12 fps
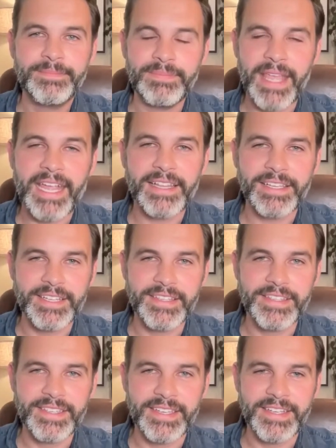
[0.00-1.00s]

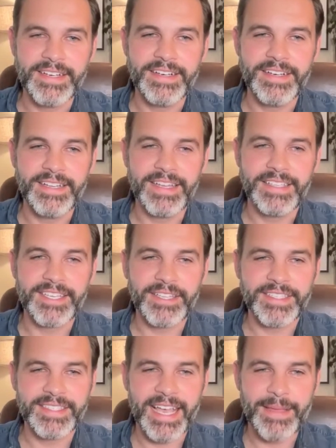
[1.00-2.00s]
aliens and
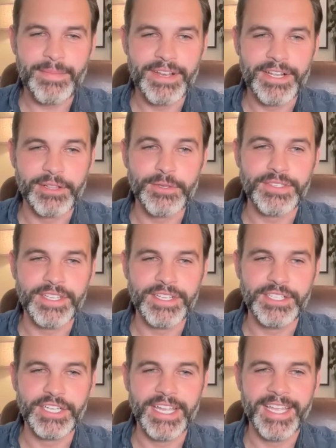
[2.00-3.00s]
psilocybin,
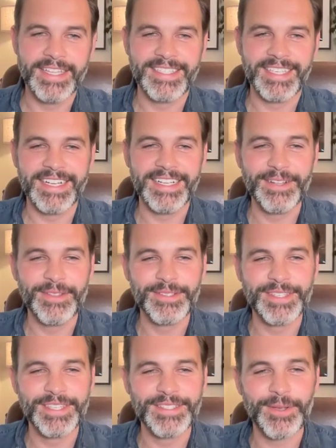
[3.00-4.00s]
hallucinogens, and
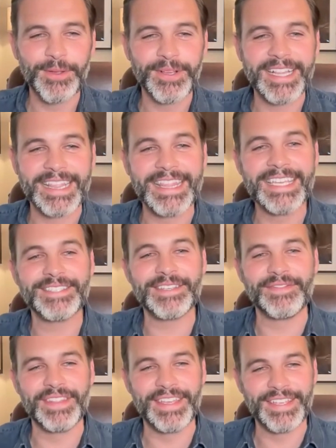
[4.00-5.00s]
there's this whole list
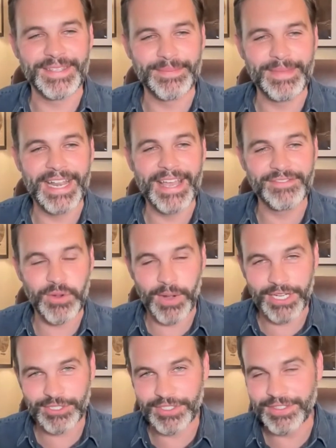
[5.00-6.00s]
of things that men have
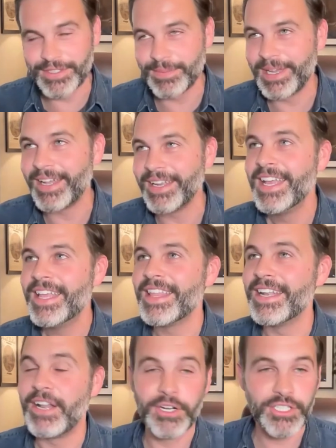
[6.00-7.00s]
questions about
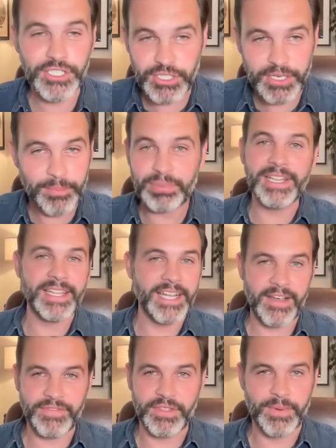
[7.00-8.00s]
that are just completely
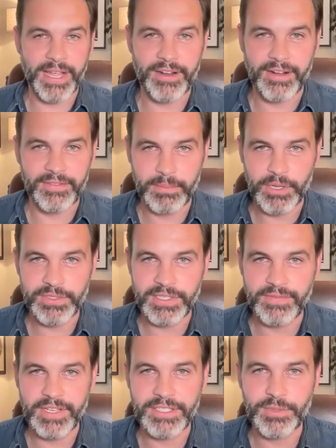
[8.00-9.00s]
off the radar for most
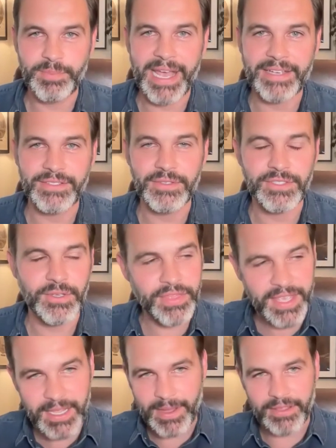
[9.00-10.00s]
of us as pastors. So
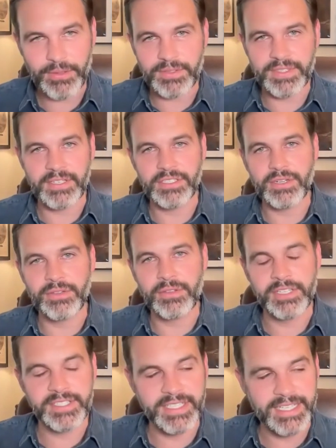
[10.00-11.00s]
think about those things. They're
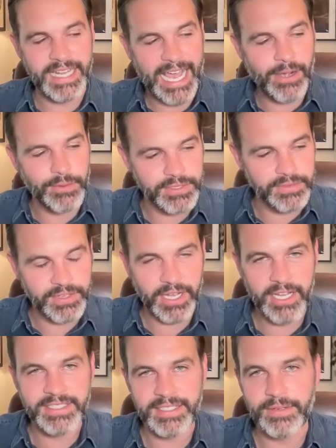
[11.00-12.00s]
listening to hours of
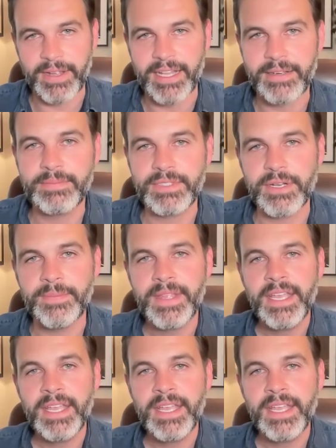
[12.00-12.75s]
content around it. So